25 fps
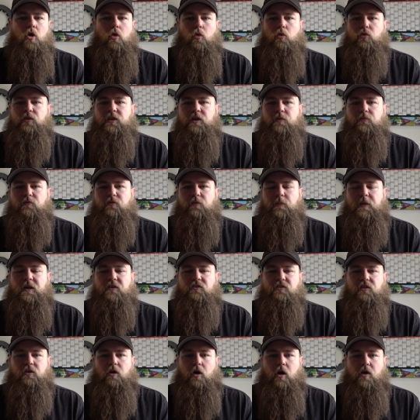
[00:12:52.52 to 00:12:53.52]
all the
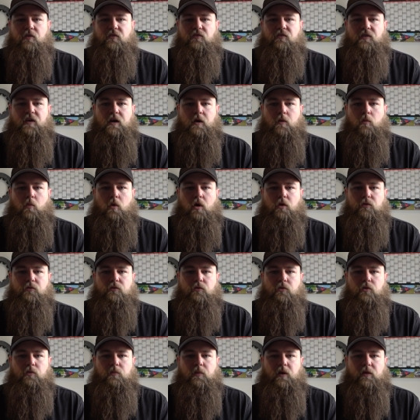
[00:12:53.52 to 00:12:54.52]
information I've found whilst
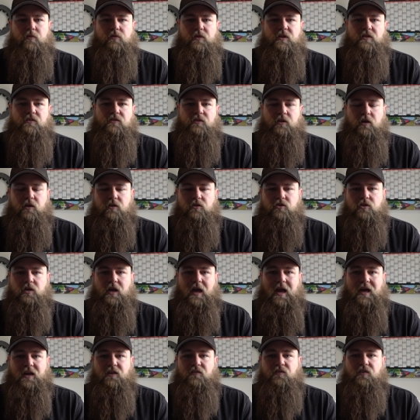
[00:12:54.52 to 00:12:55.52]
doing my research.
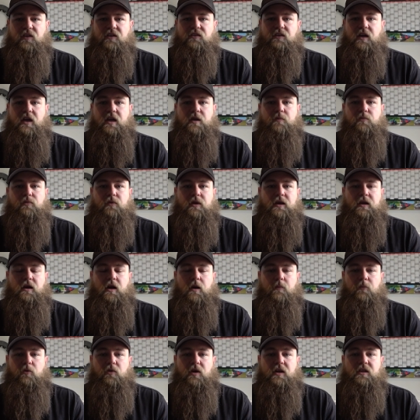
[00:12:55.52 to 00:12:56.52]
And if there's a brake
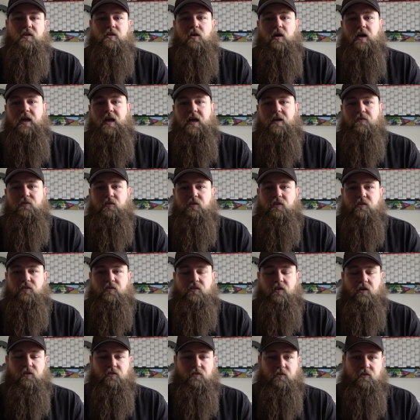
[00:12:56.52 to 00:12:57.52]
upgrade that I haven't
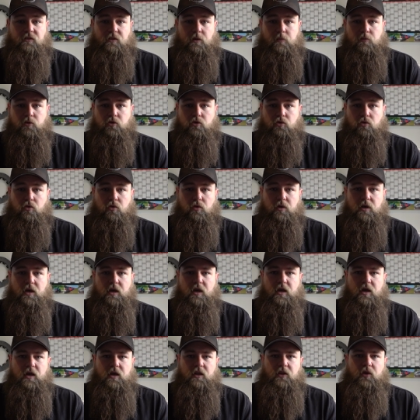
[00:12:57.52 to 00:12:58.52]
discussed, because I'm sure
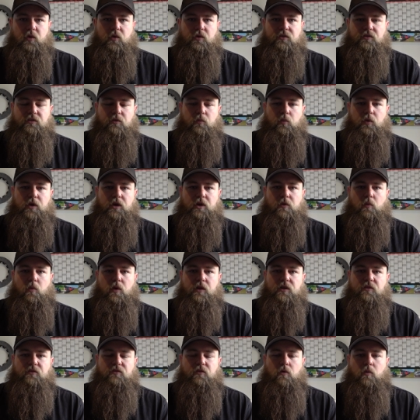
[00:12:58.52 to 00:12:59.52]
there is some weird and
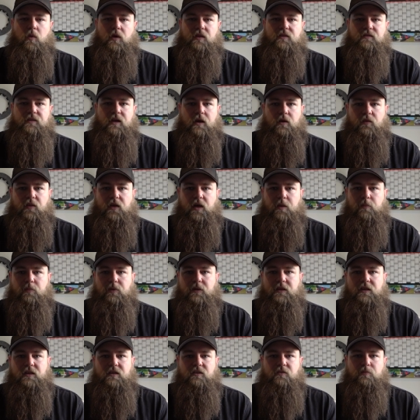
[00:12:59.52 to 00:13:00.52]
wonderful ones out there,
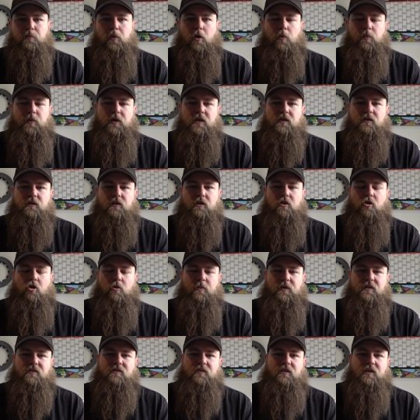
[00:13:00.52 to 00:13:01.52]
please pop it in the
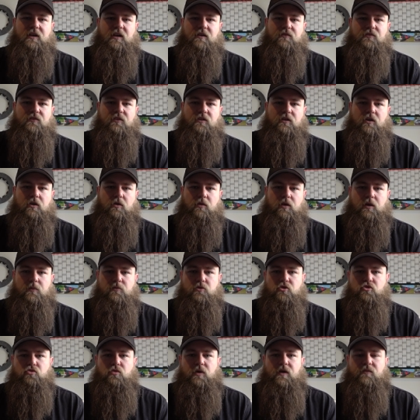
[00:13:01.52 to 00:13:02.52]
comments. I'd love to know, and I'm
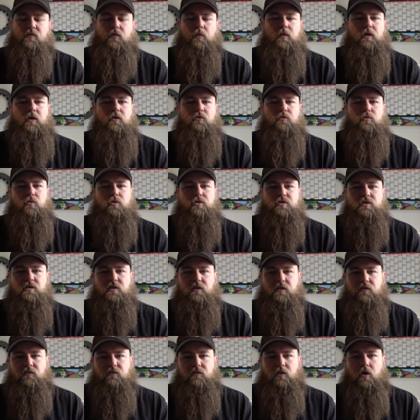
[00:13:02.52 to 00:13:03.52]
sure everyone else watching
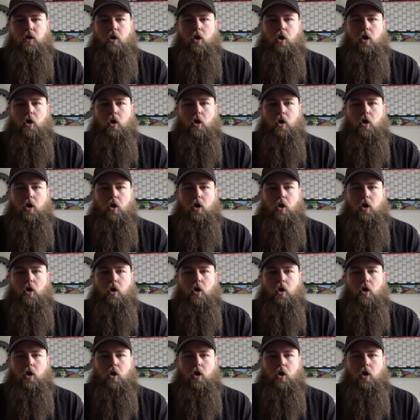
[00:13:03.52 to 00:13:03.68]
this